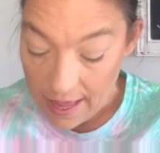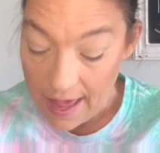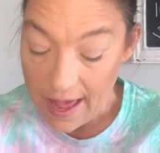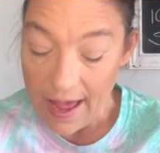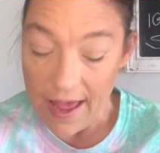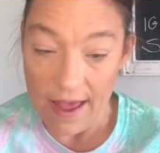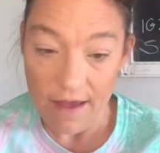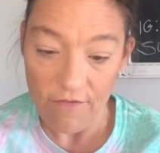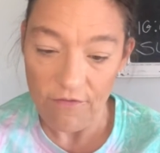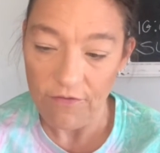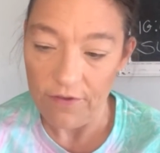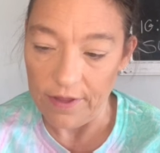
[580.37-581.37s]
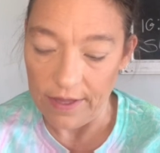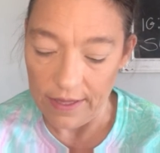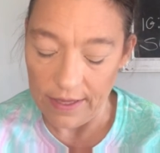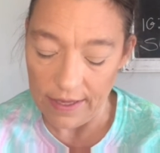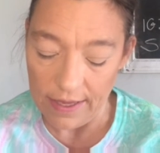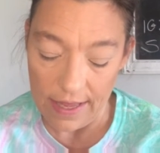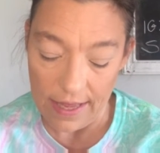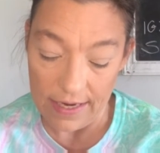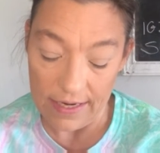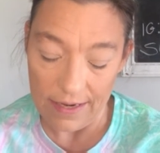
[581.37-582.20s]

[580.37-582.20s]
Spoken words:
I have an